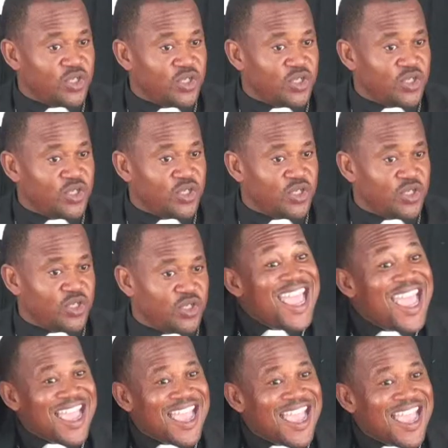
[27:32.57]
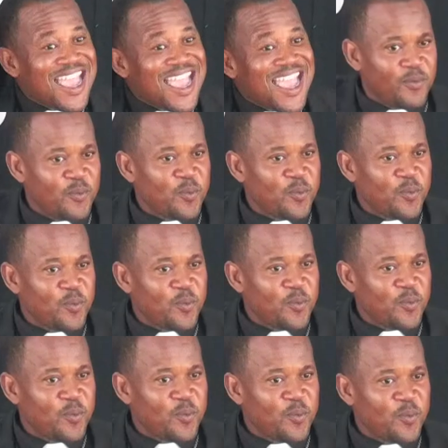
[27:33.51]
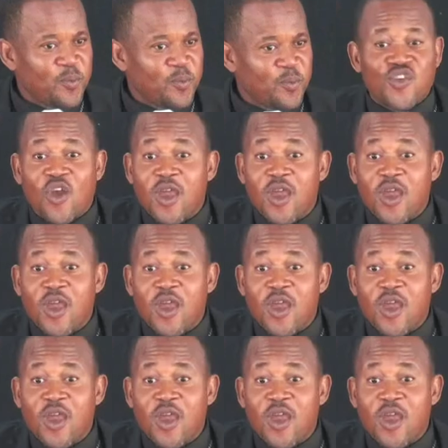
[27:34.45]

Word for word: those years, saw